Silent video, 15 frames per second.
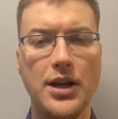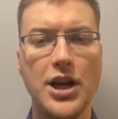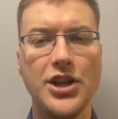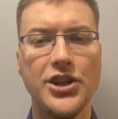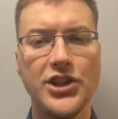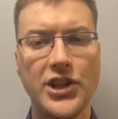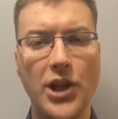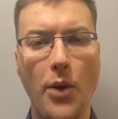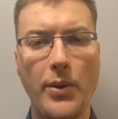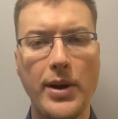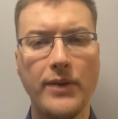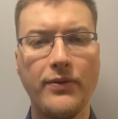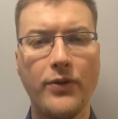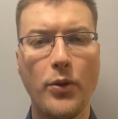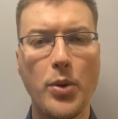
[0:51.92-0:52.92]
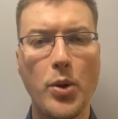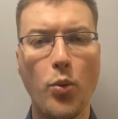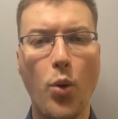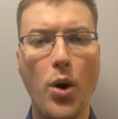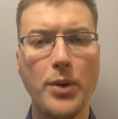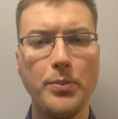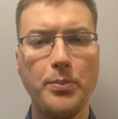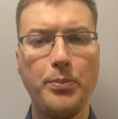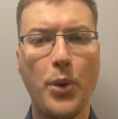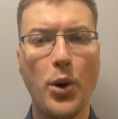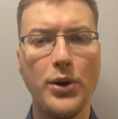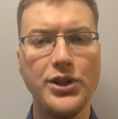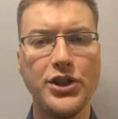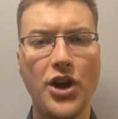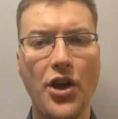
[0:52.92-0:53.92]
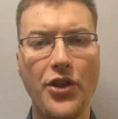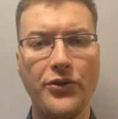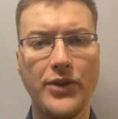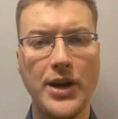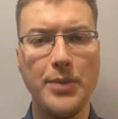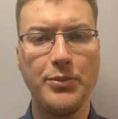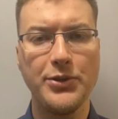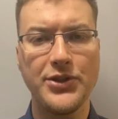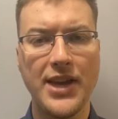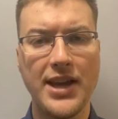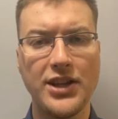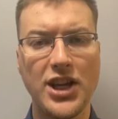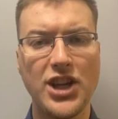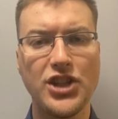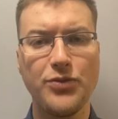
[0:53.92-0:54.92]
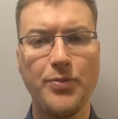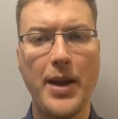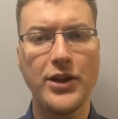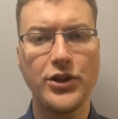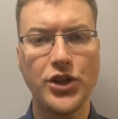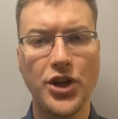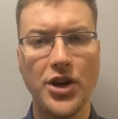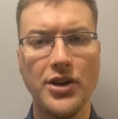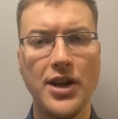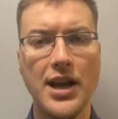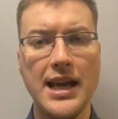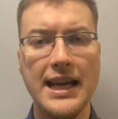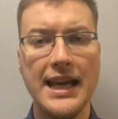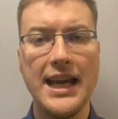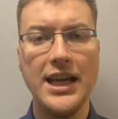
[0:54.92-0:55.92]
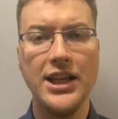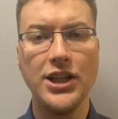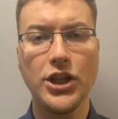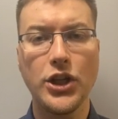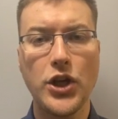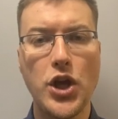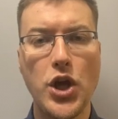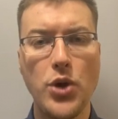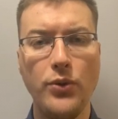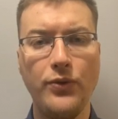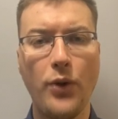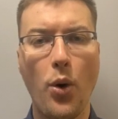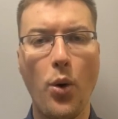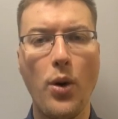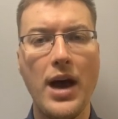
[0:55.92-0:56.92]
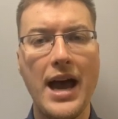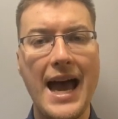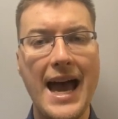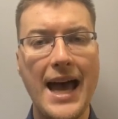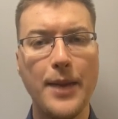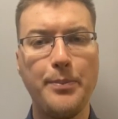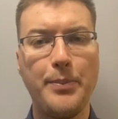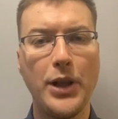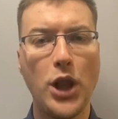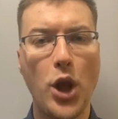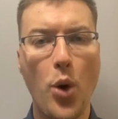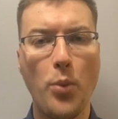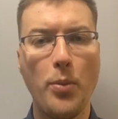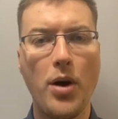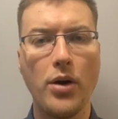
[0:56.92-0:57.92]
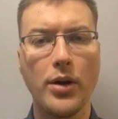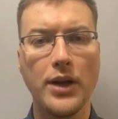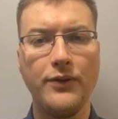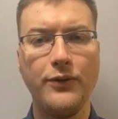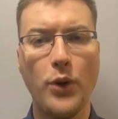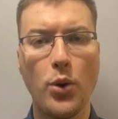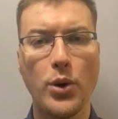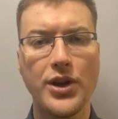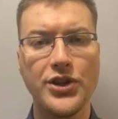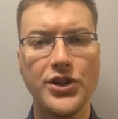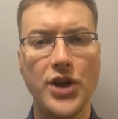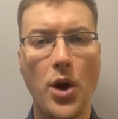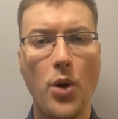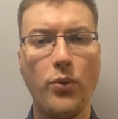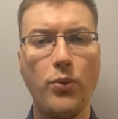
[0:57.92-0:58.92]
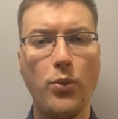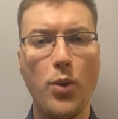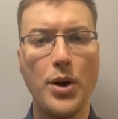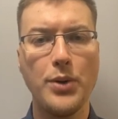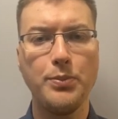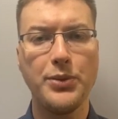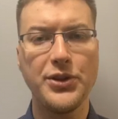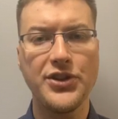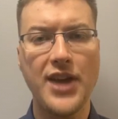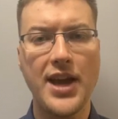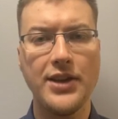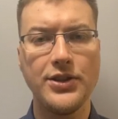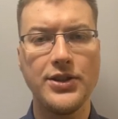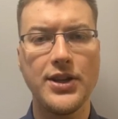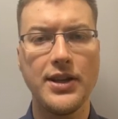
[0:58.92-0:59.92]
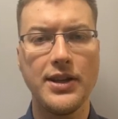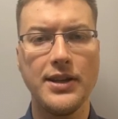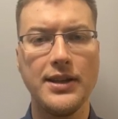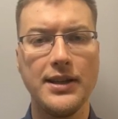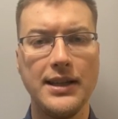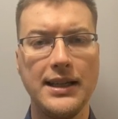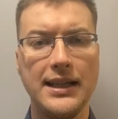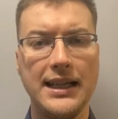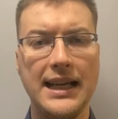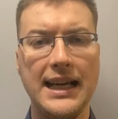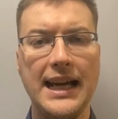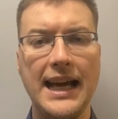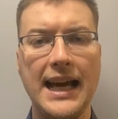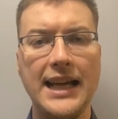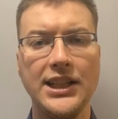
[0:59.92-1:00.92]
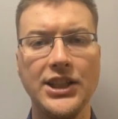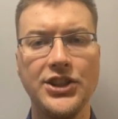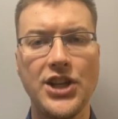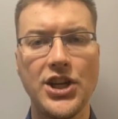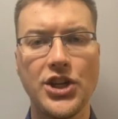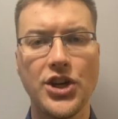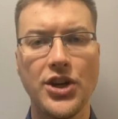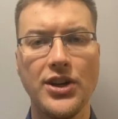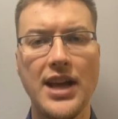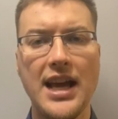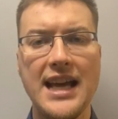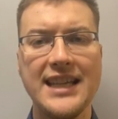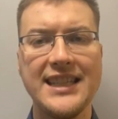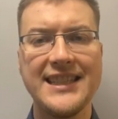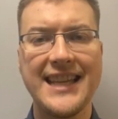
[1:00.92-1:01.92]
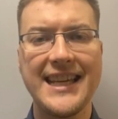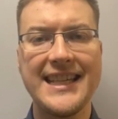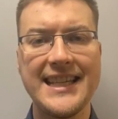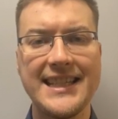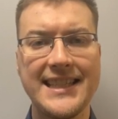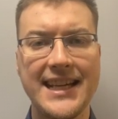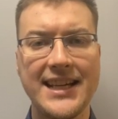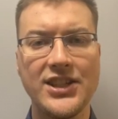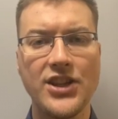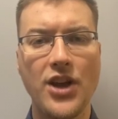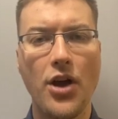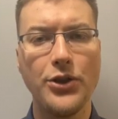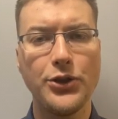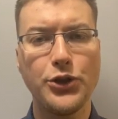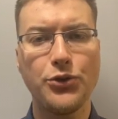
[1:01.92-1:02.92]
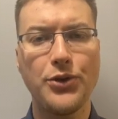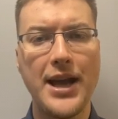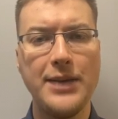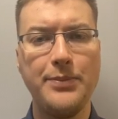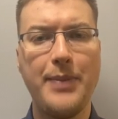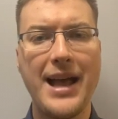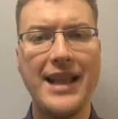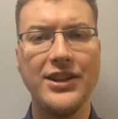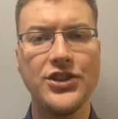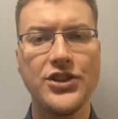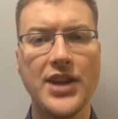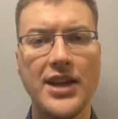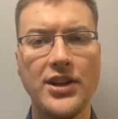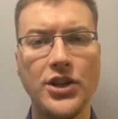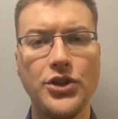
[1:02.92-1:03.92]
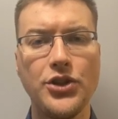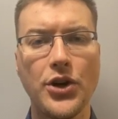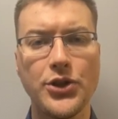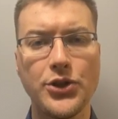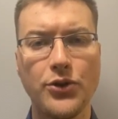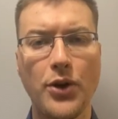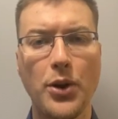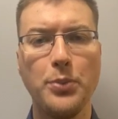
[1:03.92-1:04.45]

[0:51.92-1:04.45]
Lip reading: slowing from a 1.3% expansion in Q4 and below market forecast of 1%. In addition, statistics on trade balance and industrial